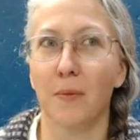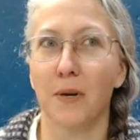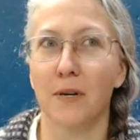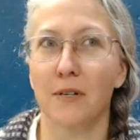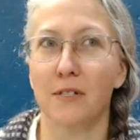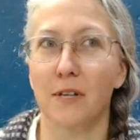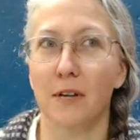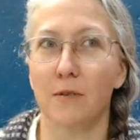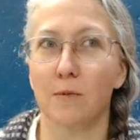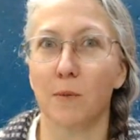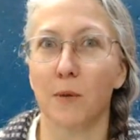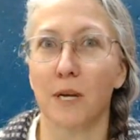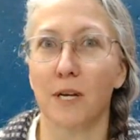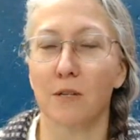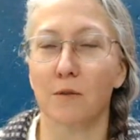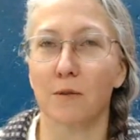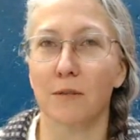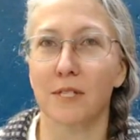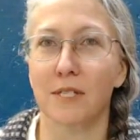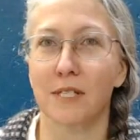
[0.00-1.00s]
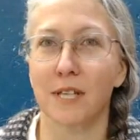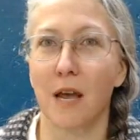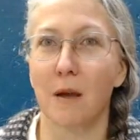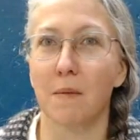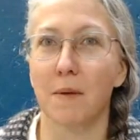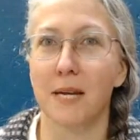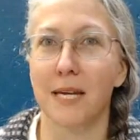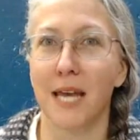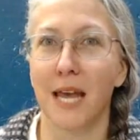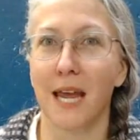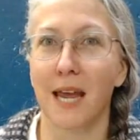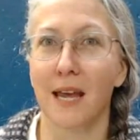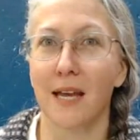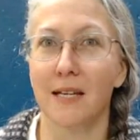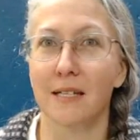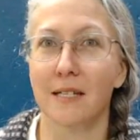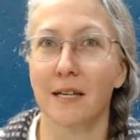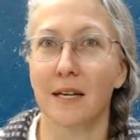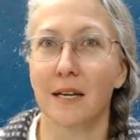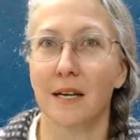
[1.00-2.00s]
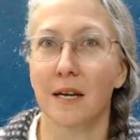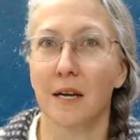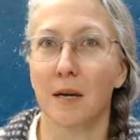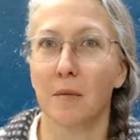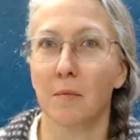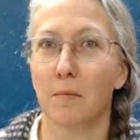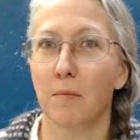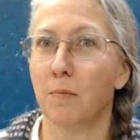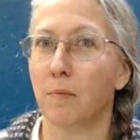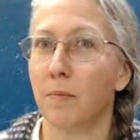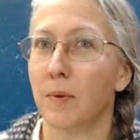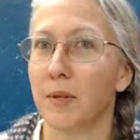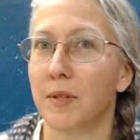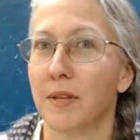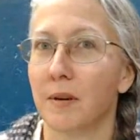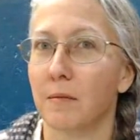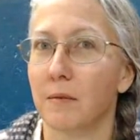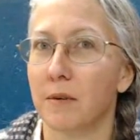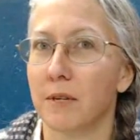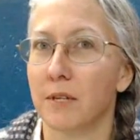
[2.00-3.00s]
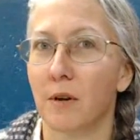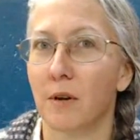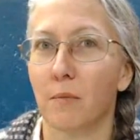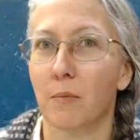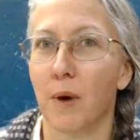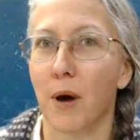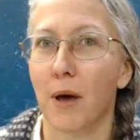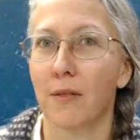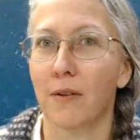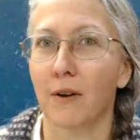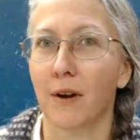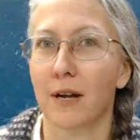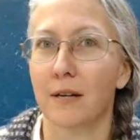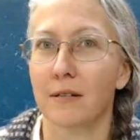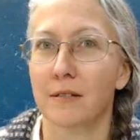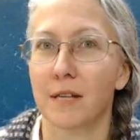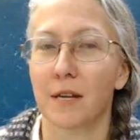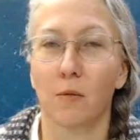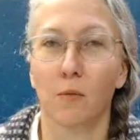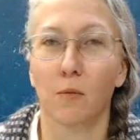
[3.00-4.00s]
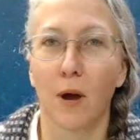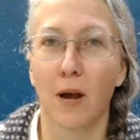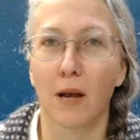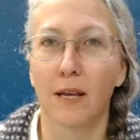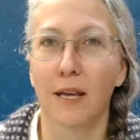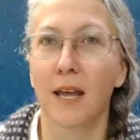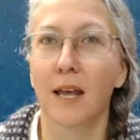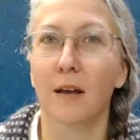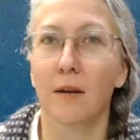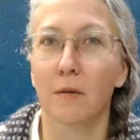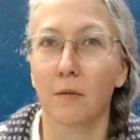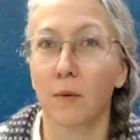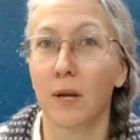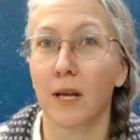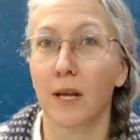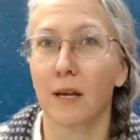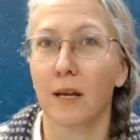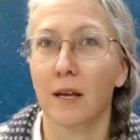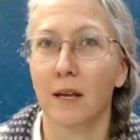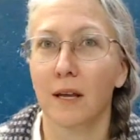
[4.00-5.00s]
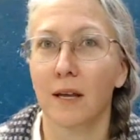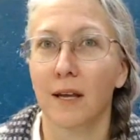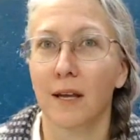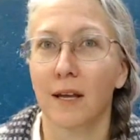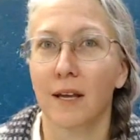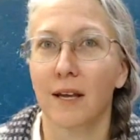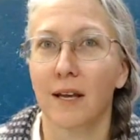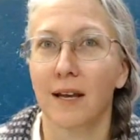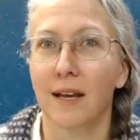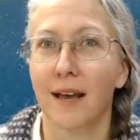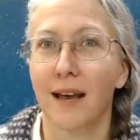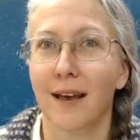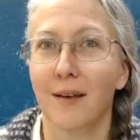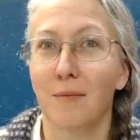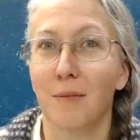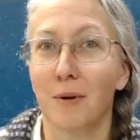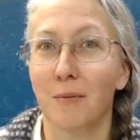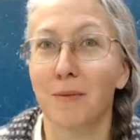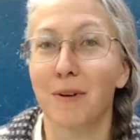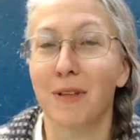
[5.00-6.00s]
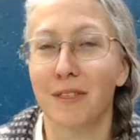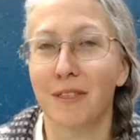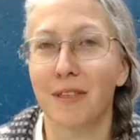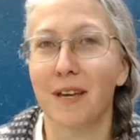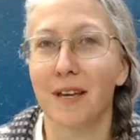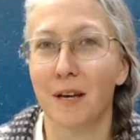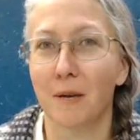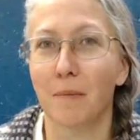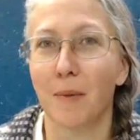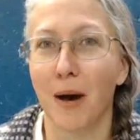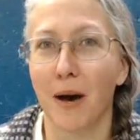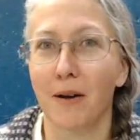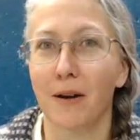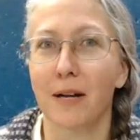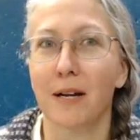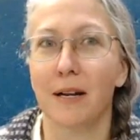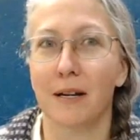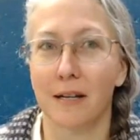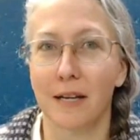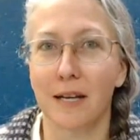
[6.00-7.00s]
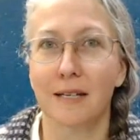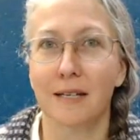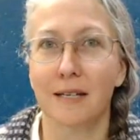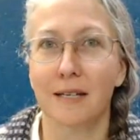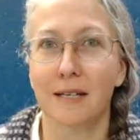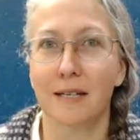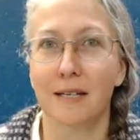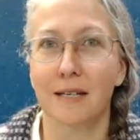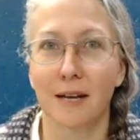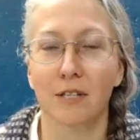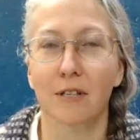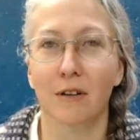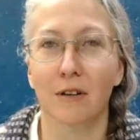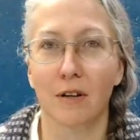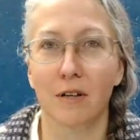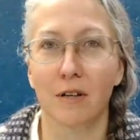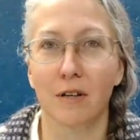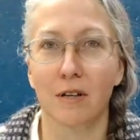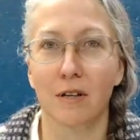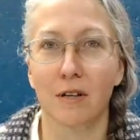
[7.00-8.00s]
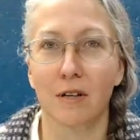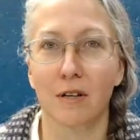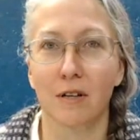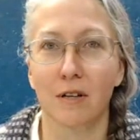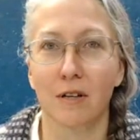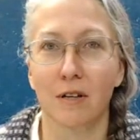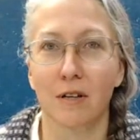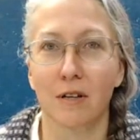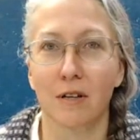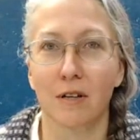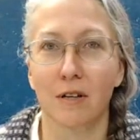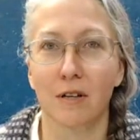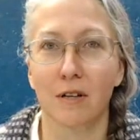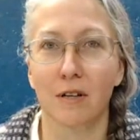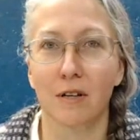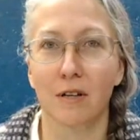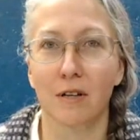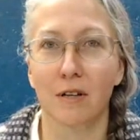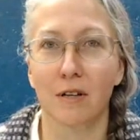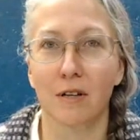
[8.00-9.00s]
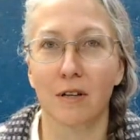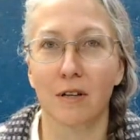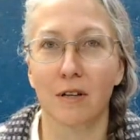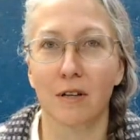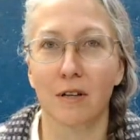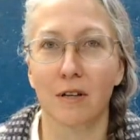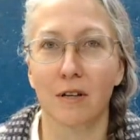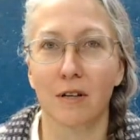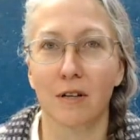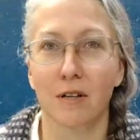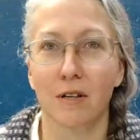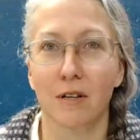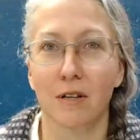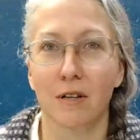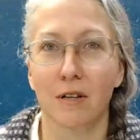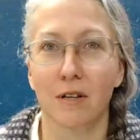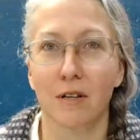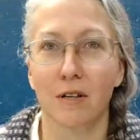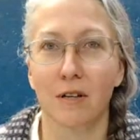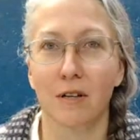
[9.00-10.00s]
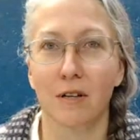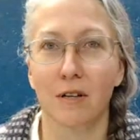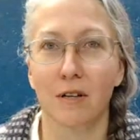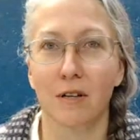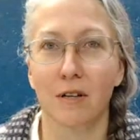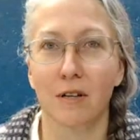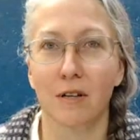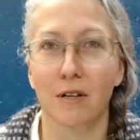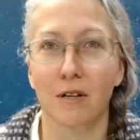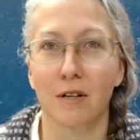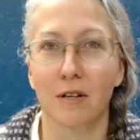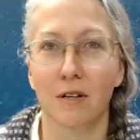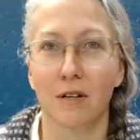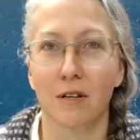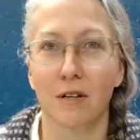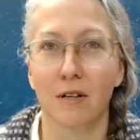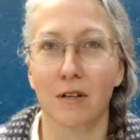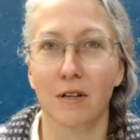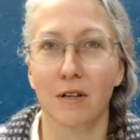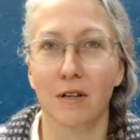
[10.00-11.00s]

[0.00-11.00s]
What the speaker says: Because we say we can't, but then we don't bother asking why can't we? And when we think about it and get down to the nuts and bolts of it, it's because we feel like we have to have somebody else's